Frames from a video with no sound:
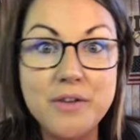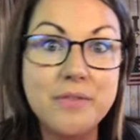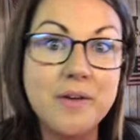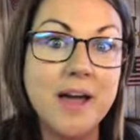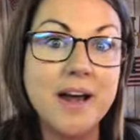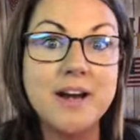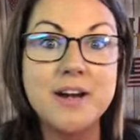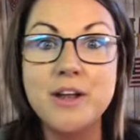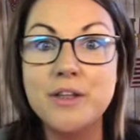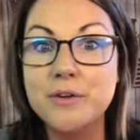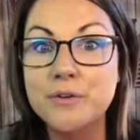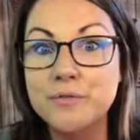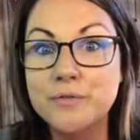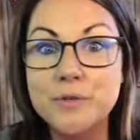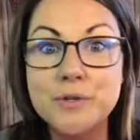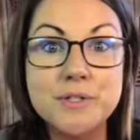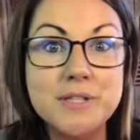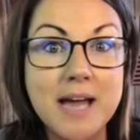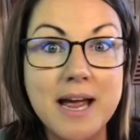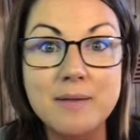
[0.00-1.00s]
you've got another
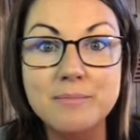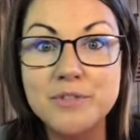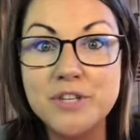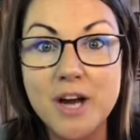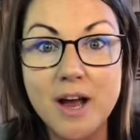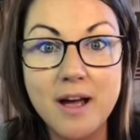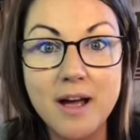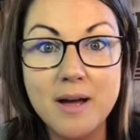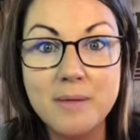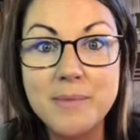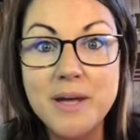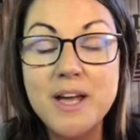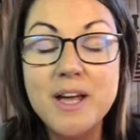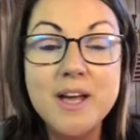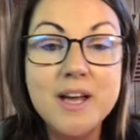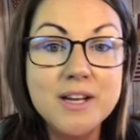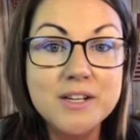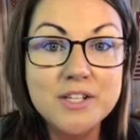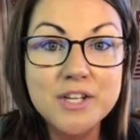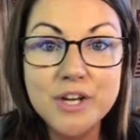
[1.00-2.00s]
full-time job
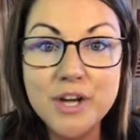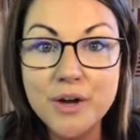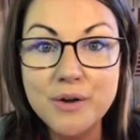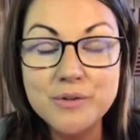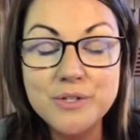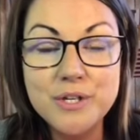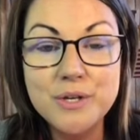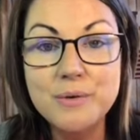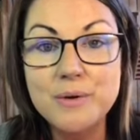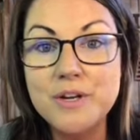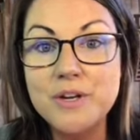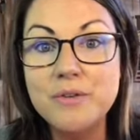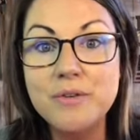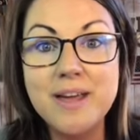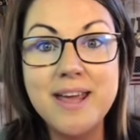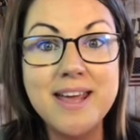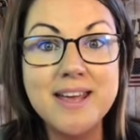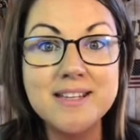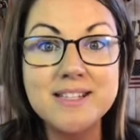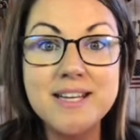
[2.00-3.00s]
to go to and you
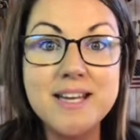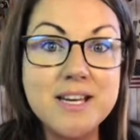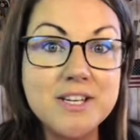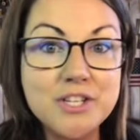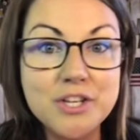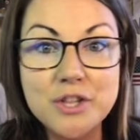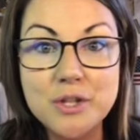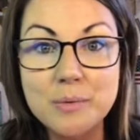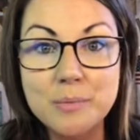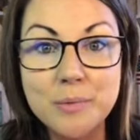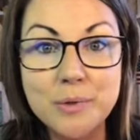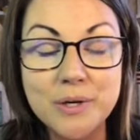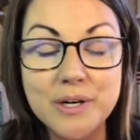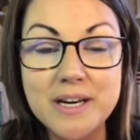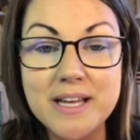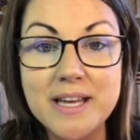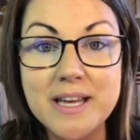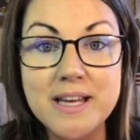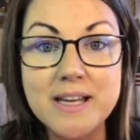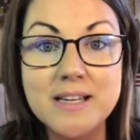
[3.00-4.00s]
can't teach in the
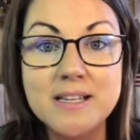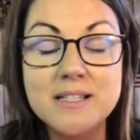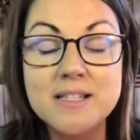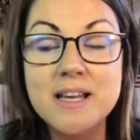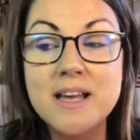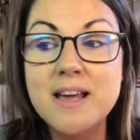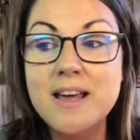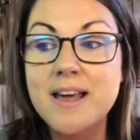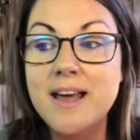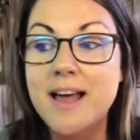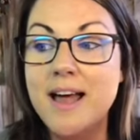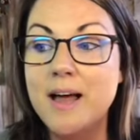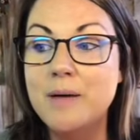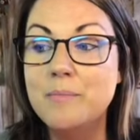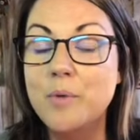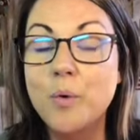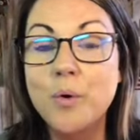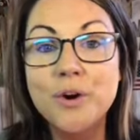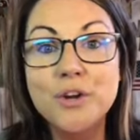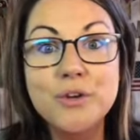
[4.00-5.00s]
mornings,
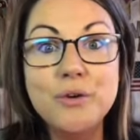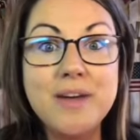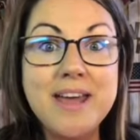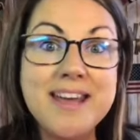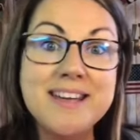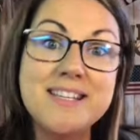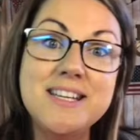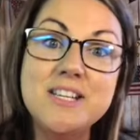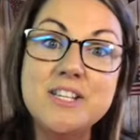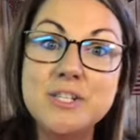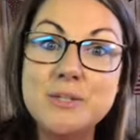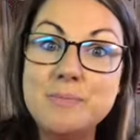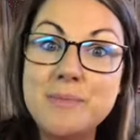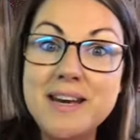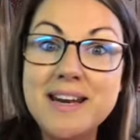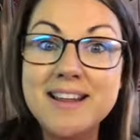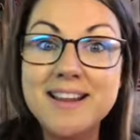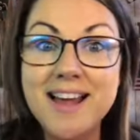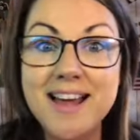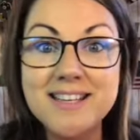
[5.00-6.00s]
or you can't teach as
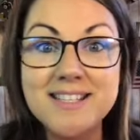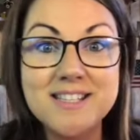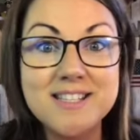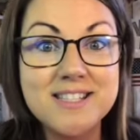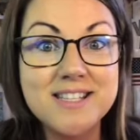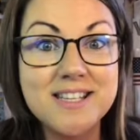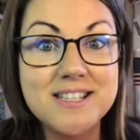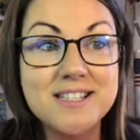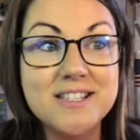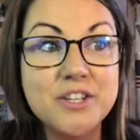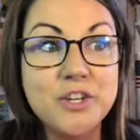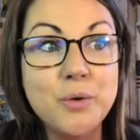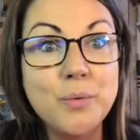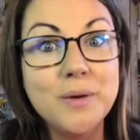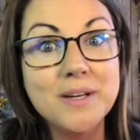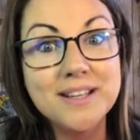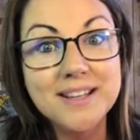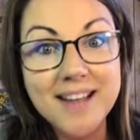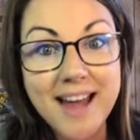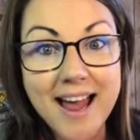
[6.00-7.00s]
many classes as you
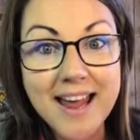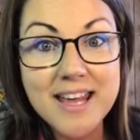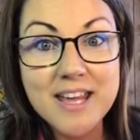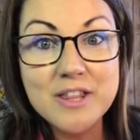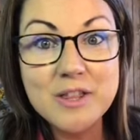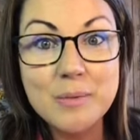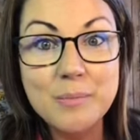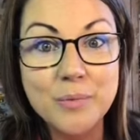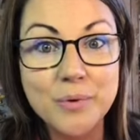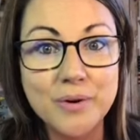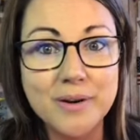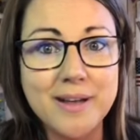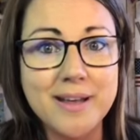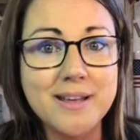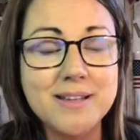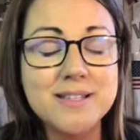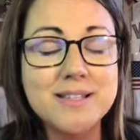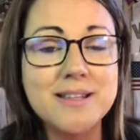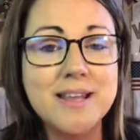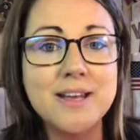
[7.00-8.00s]
would like in the
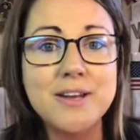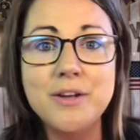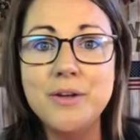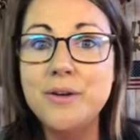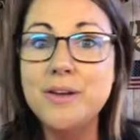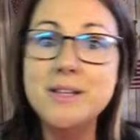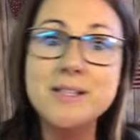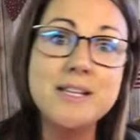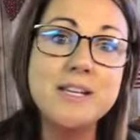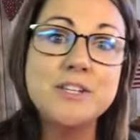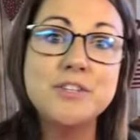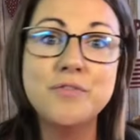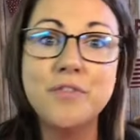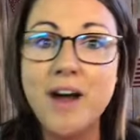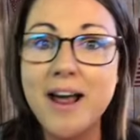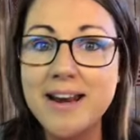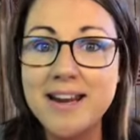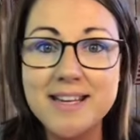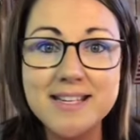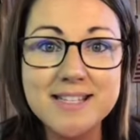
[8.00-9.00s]
mornings, then you can teach
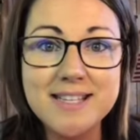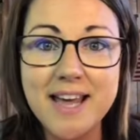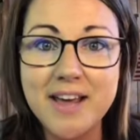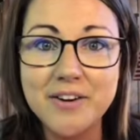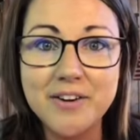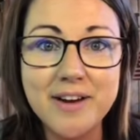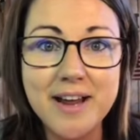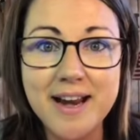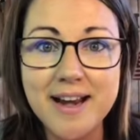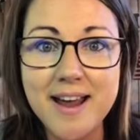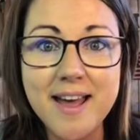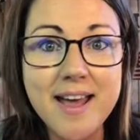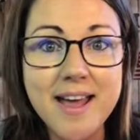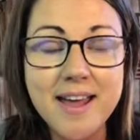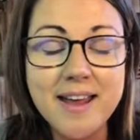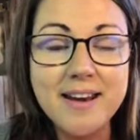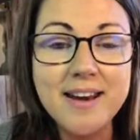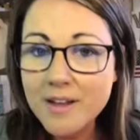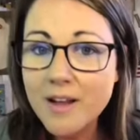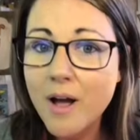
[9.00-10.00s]
Friday and Saturday
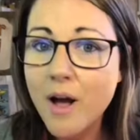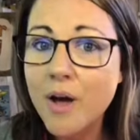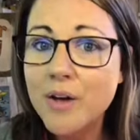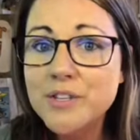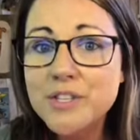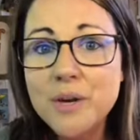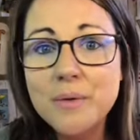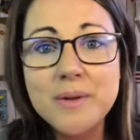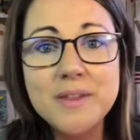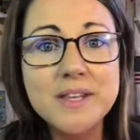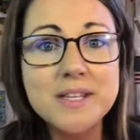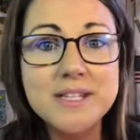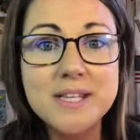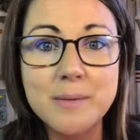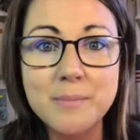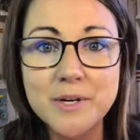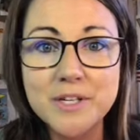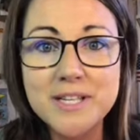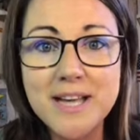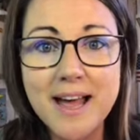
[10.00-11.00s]
night. Also in the
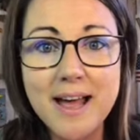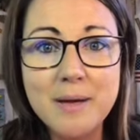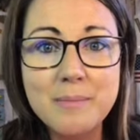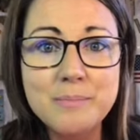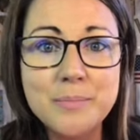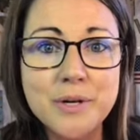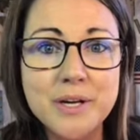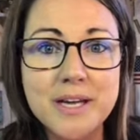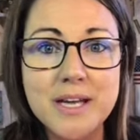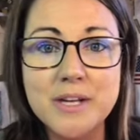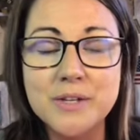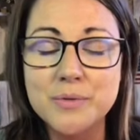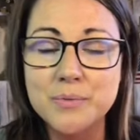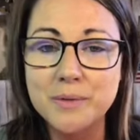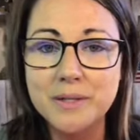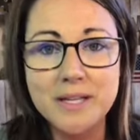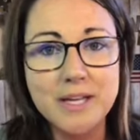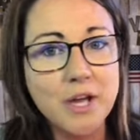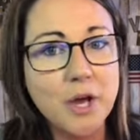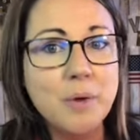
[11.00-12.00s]
summertime, bookings
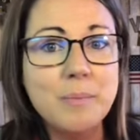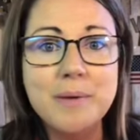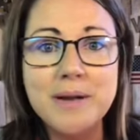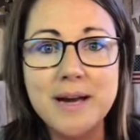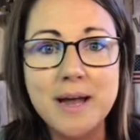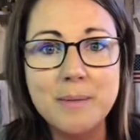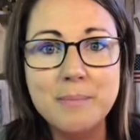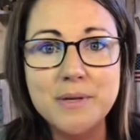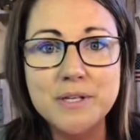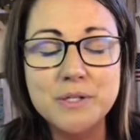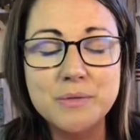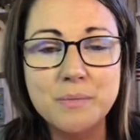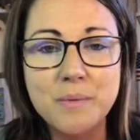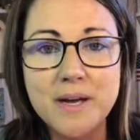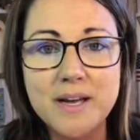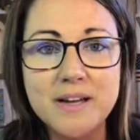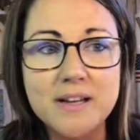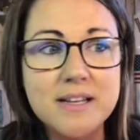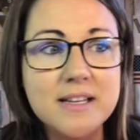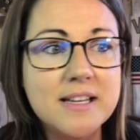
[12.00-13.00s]
really open up as
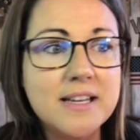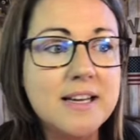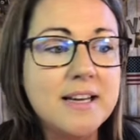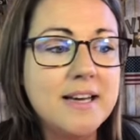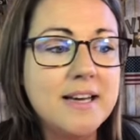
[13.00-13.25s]
well.